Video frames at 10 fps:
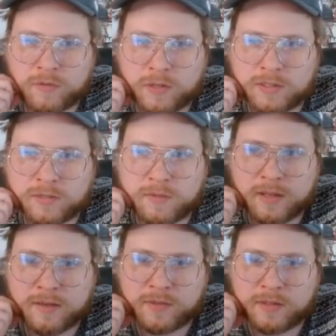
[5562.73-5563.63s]
off Verdict if
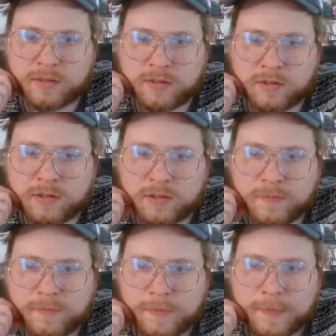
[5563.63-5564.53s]
they have it here.
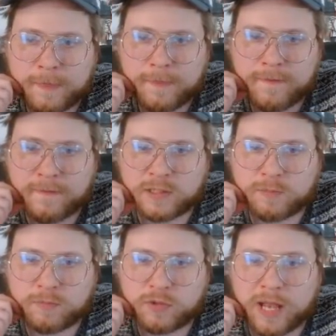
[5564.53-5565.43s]

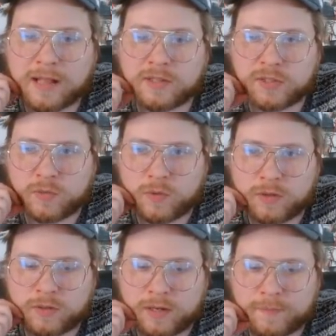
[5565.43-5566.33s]
Ex Chalice on
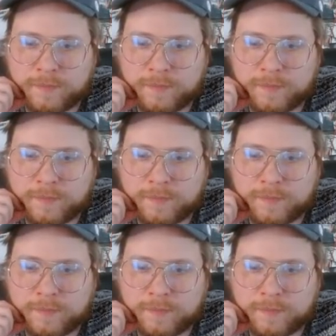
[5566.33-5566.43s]
one.